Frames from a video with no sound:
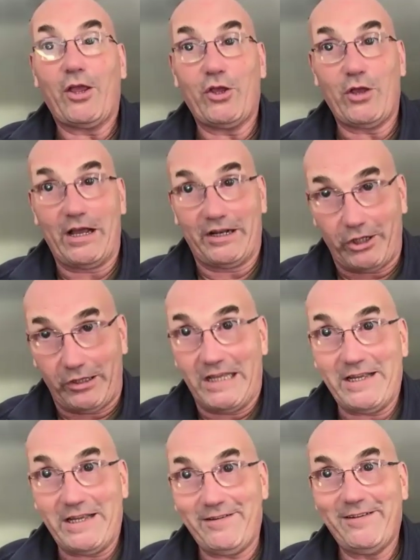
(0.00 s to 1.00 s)
You had to
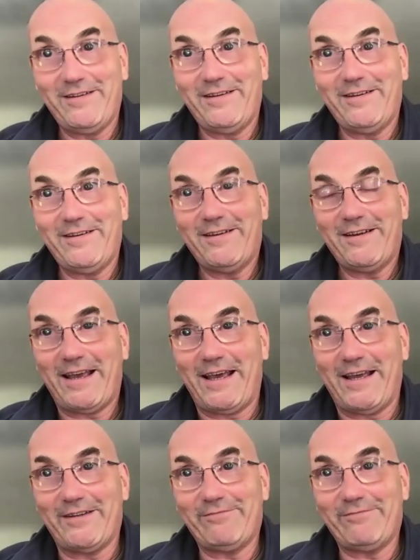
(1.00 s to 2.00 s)
clean it
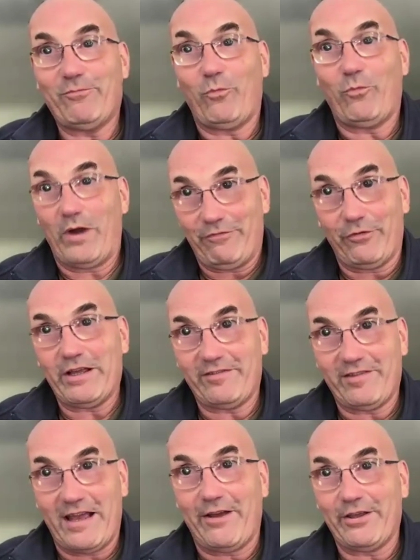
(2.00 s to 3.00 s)
and wait for the
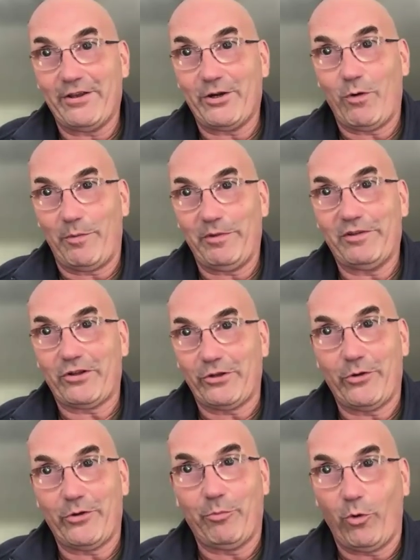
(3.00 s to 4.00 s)
Italian equipment to
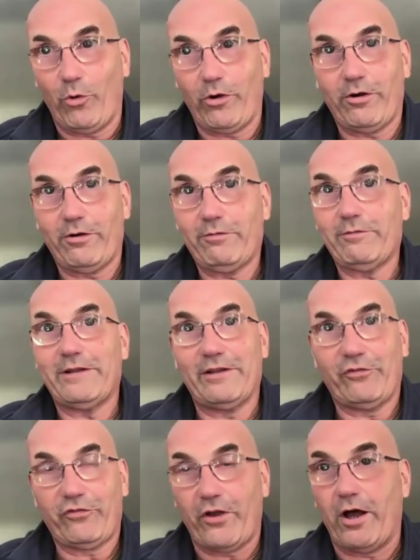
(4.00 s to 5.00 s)
clear the border,
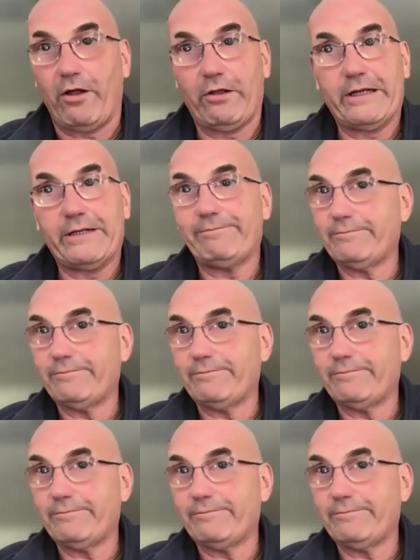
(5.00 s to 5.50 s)
install it,